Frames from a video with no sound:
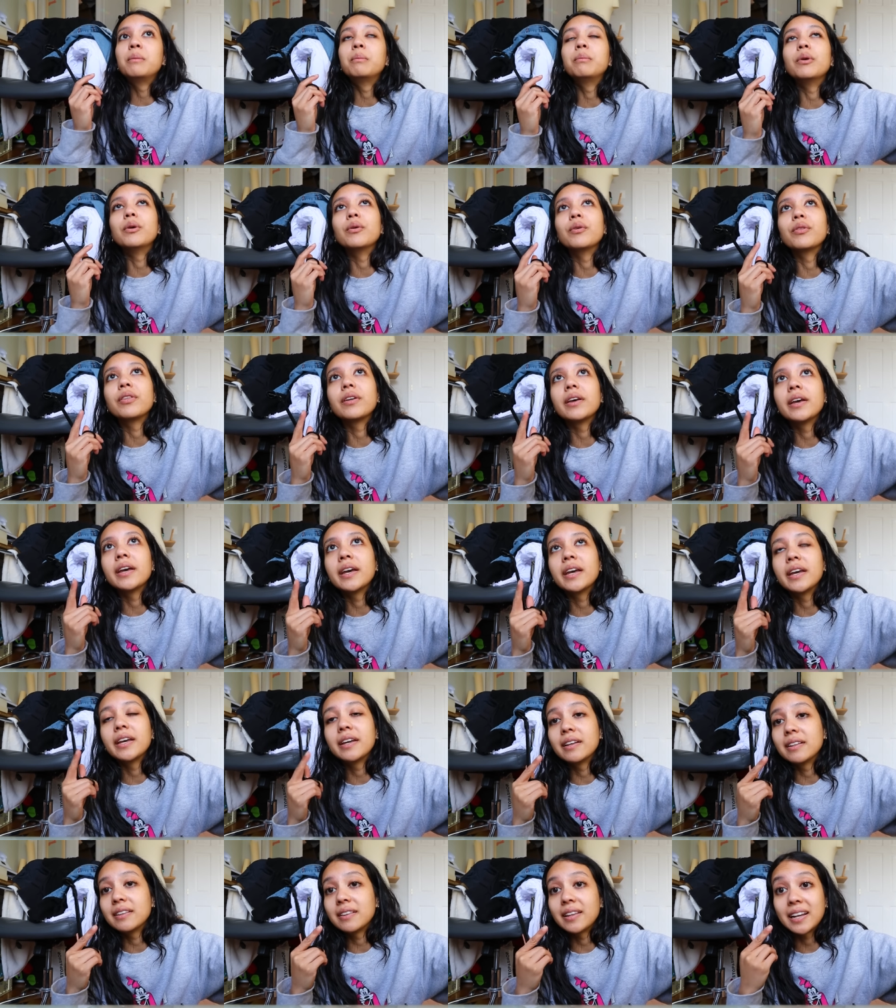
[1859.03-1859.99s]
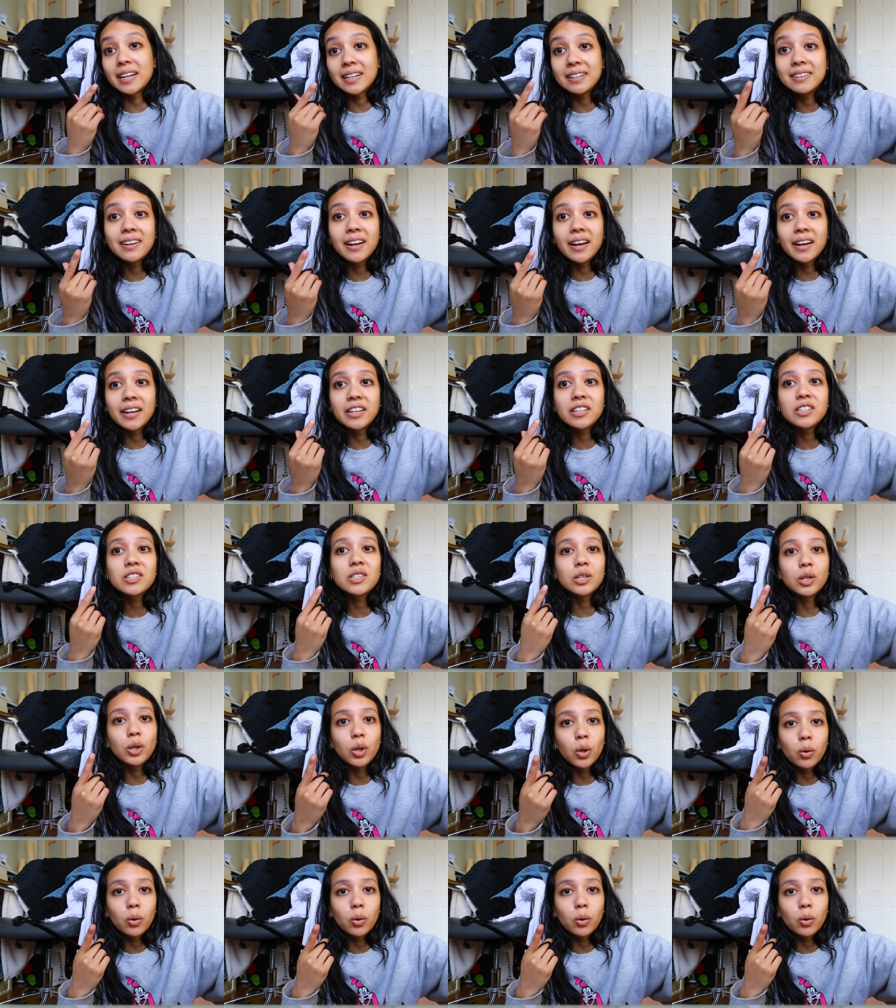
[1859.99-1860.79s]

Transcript: both a like nice